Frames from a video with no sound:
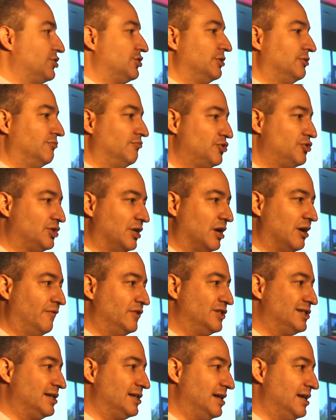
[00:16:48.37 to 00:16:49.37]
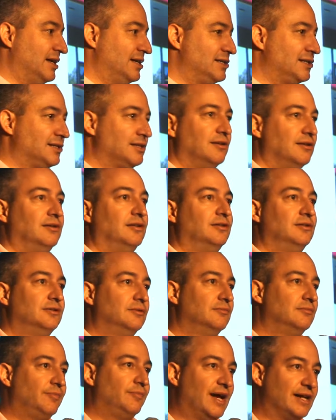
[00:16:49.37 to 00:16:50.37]
goods,
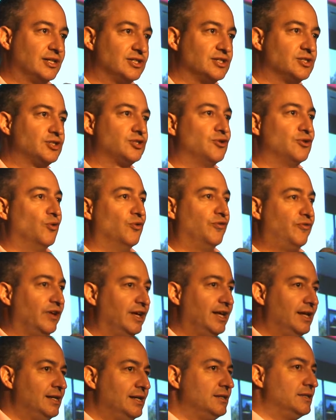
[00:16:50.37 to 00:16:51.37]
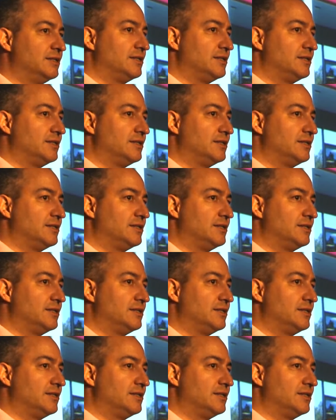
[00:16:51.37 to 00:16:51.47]
services, Pegasus school